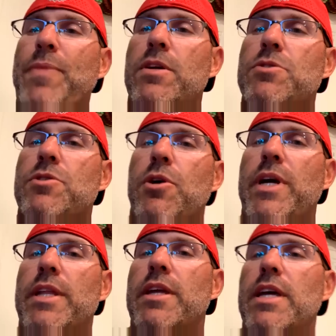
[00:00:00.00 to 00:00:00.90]
So
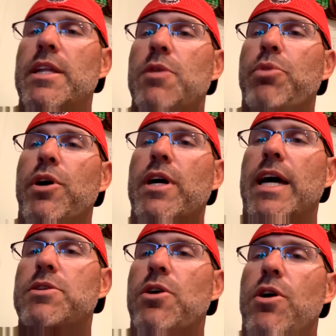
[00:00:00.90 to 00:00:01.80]
in the book,
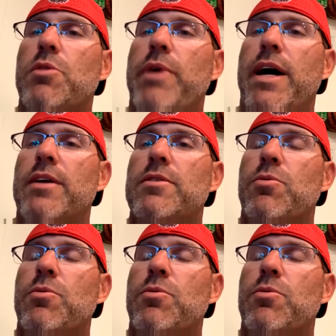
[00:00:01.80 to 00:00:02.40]
I talk about